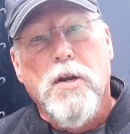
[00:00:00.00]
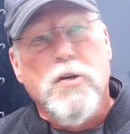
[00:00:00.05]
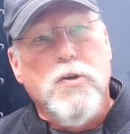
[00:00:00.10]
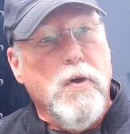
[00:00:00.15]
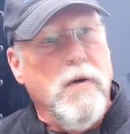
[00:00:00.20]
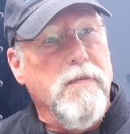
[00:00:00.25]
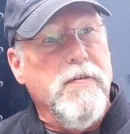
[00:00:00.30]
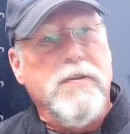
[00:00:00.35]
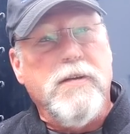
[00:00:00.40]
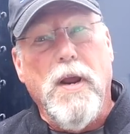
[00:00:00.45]

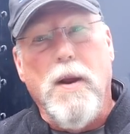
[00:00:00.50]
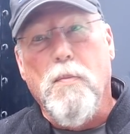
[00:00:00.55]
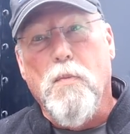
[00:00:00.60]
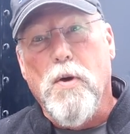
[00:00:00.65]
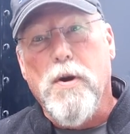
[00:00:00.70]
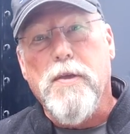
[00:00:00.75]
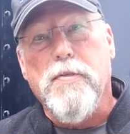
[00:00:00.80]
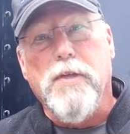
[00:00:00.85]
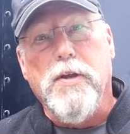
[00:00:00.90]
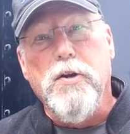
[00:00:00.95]
So every time
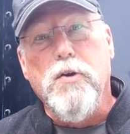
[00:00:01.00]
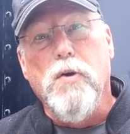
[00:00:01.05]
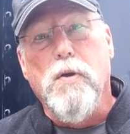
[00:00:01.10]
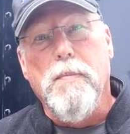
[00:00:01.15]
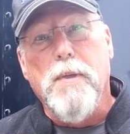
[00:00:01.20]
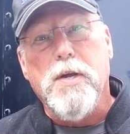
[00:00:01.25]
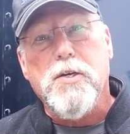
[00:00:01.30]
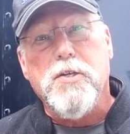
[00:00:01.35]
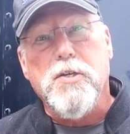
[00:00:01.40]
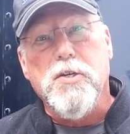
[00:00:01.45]
one of the new
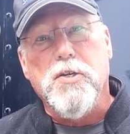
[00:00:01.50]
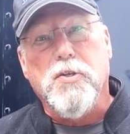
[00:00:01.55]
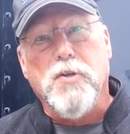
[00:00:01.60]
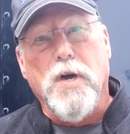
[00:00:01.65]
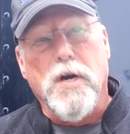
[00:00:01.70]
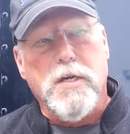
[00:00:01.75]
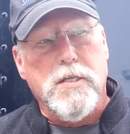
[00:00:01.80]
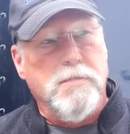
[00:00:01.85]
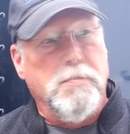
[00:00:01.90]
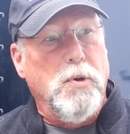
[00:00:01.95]
emissions
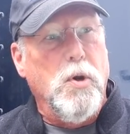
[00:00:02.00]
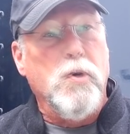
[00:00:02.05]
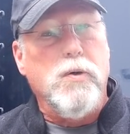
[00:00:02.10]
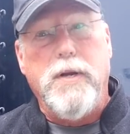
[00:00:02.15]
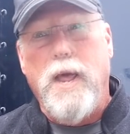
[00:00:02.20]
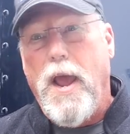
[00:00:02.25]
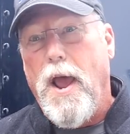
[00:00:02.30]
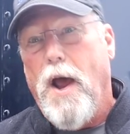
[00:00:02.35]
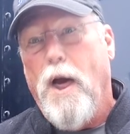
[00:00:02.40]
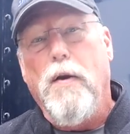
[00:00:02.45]
trucks
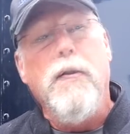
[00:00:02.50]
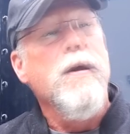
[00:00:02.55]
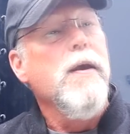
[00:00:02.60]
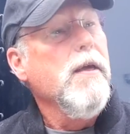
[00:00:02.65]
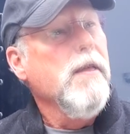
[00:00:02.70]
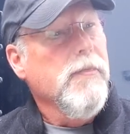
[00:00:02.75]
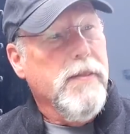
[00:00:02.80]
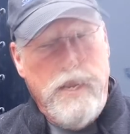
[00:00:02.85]
broke down,